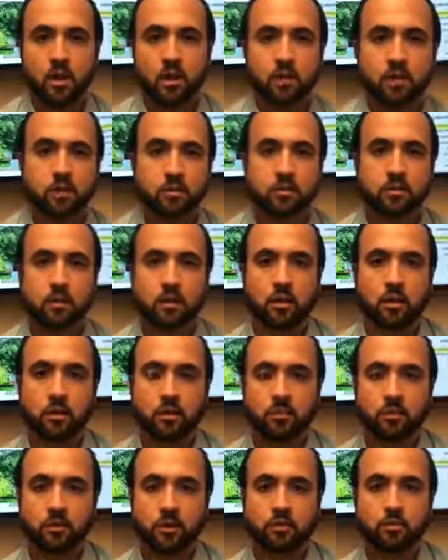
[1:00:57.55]
It's uh,
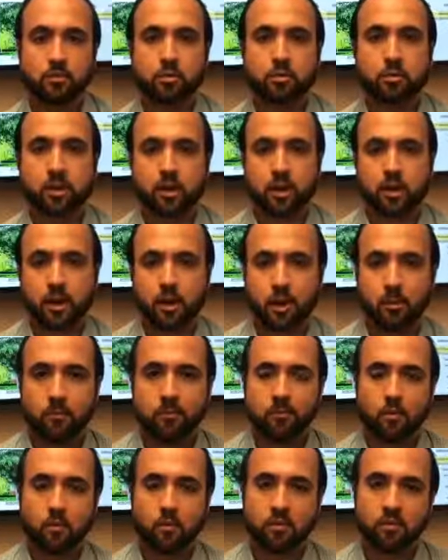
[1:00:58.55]
facebook.com
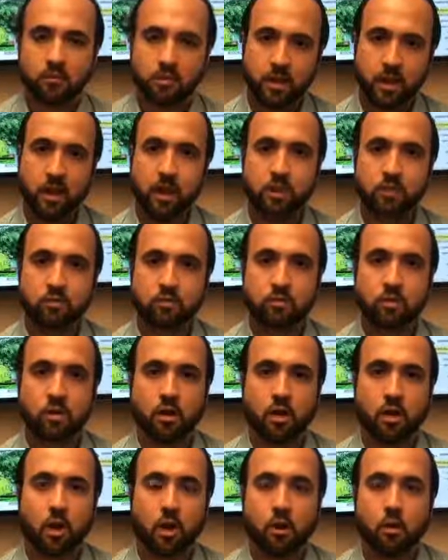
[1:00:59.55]
forward slash
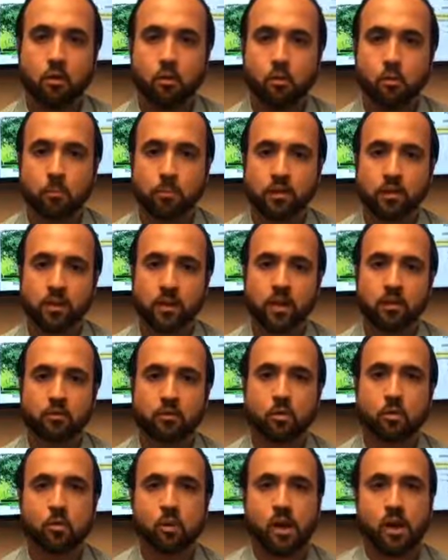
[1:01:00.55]
R O B S
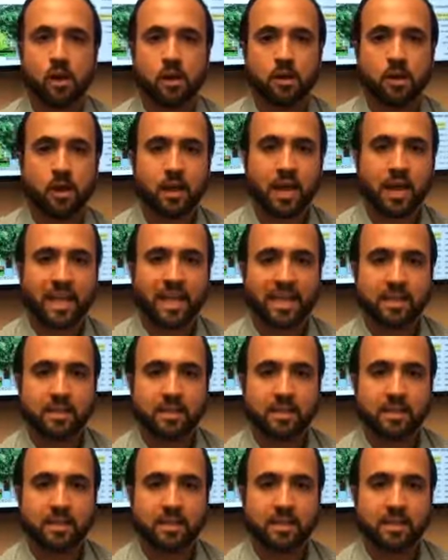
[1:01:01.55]
O N A